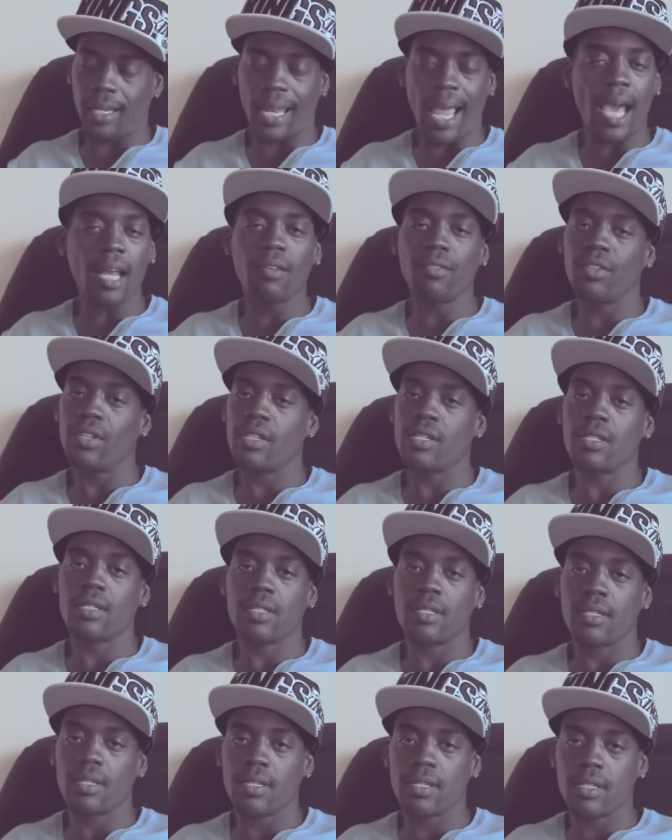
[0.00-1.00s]
A lot of
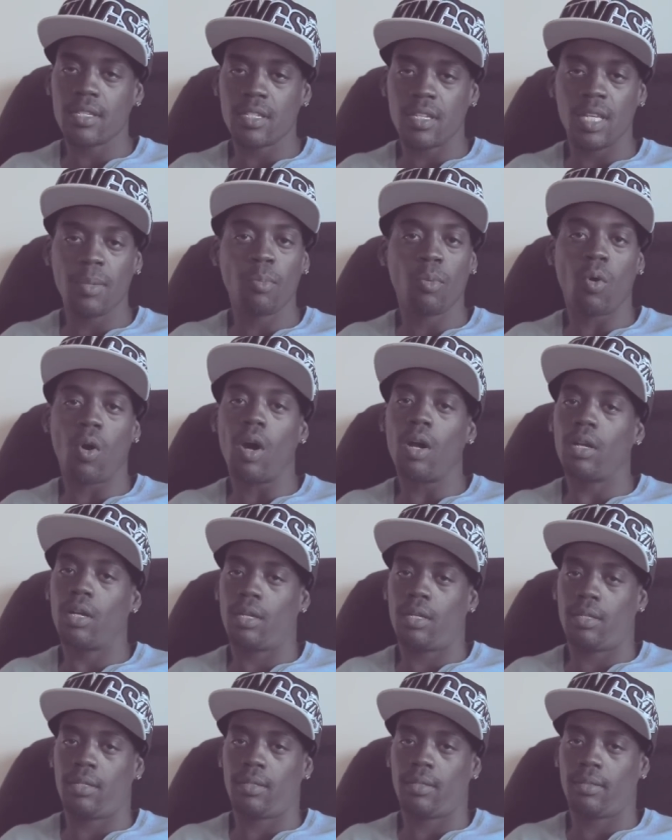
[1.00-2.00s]
us sleepwalk.
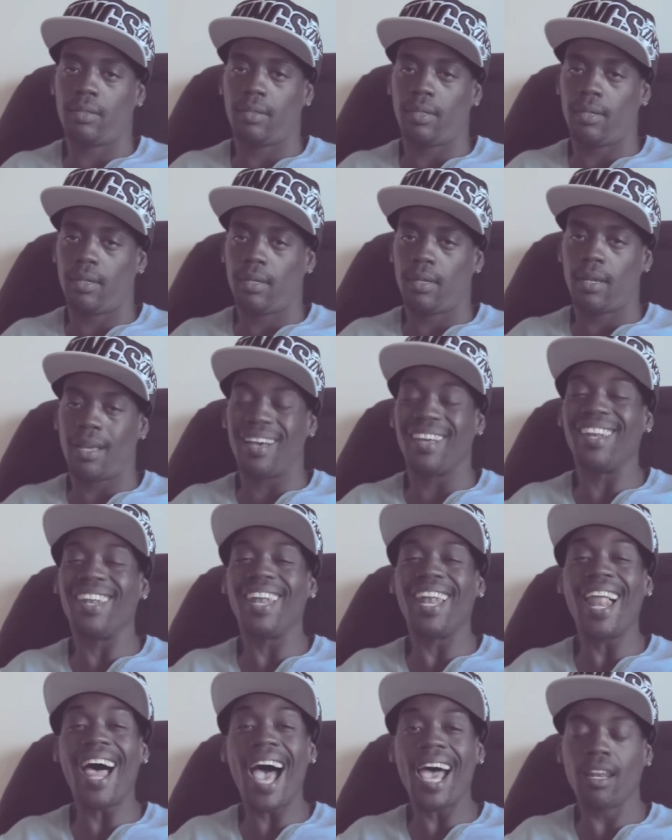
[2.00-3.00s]
A
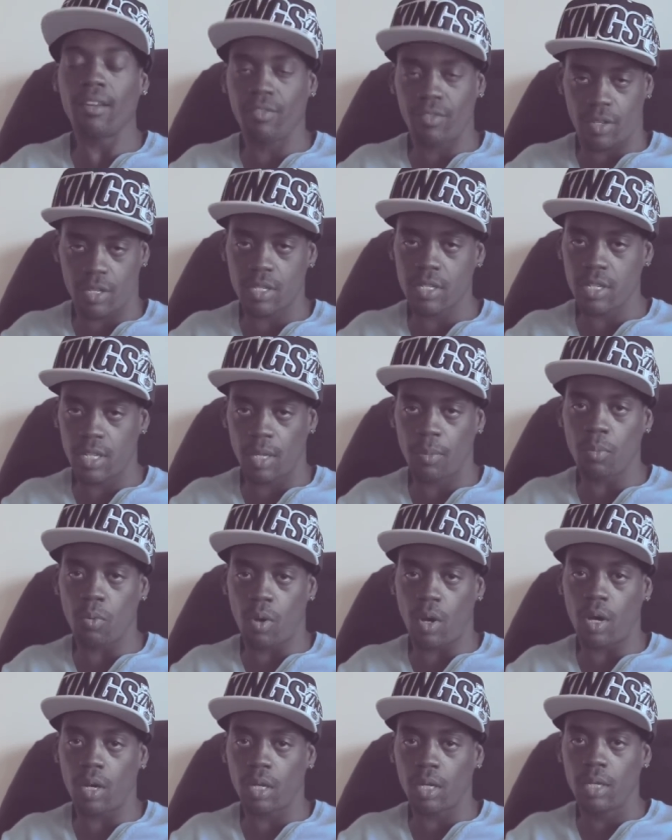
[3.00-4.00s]
lot of us
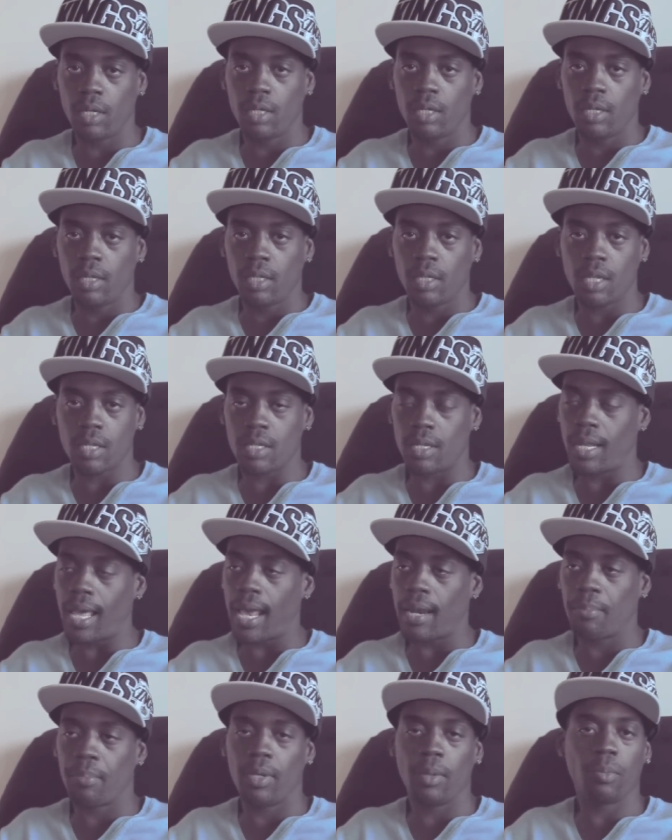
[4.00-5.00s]
sleepwalk. There's a
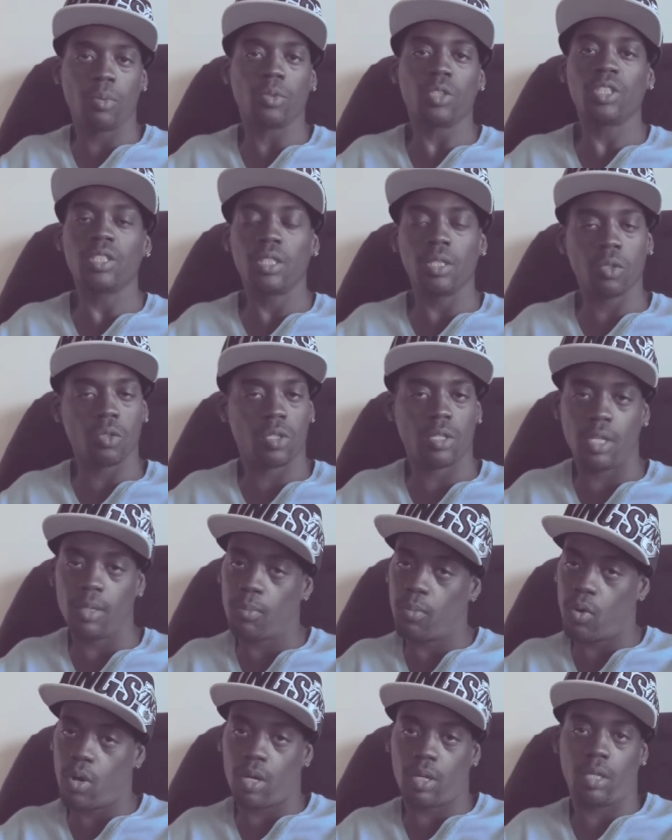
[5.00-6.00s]
lot of people still
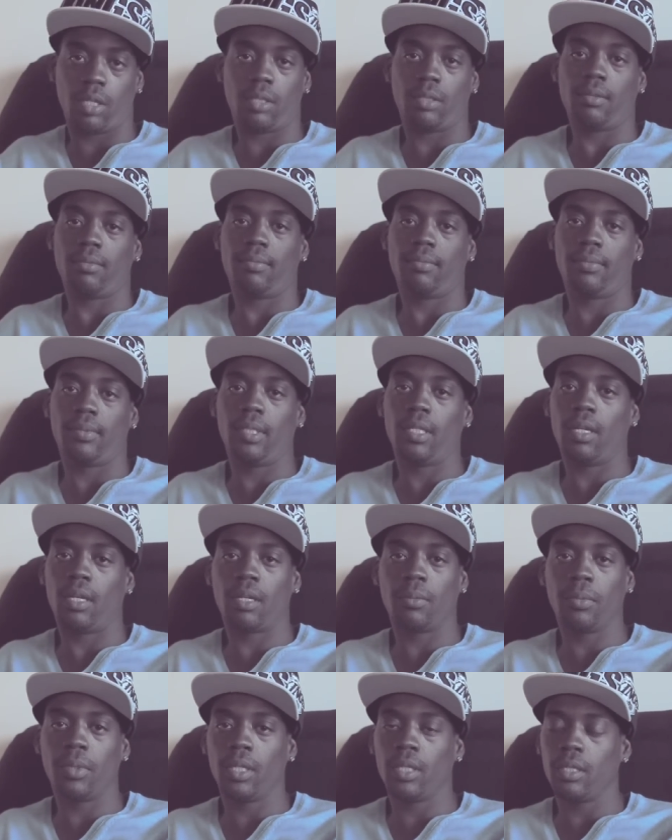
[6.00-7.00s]
sleepwalk. You
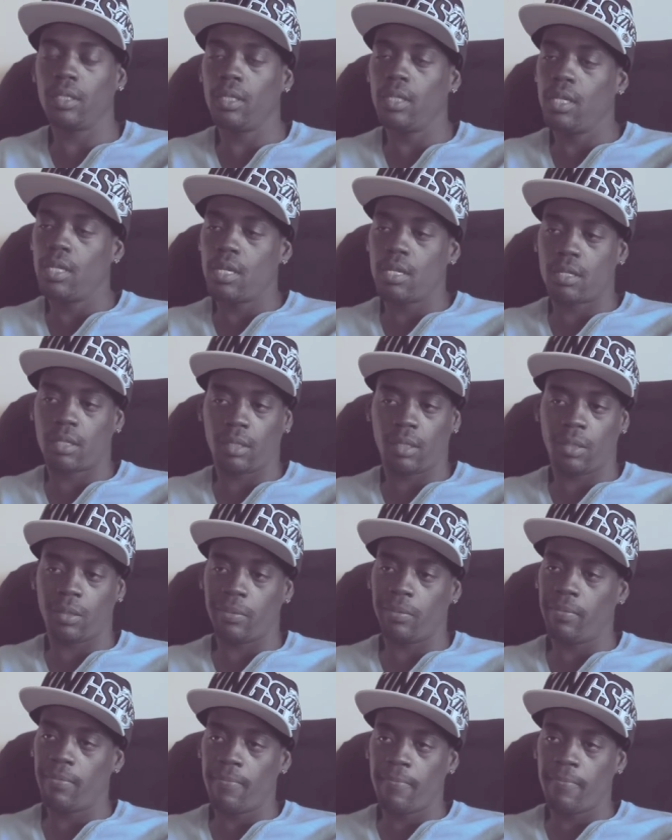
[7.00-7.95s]
know what I mean? So,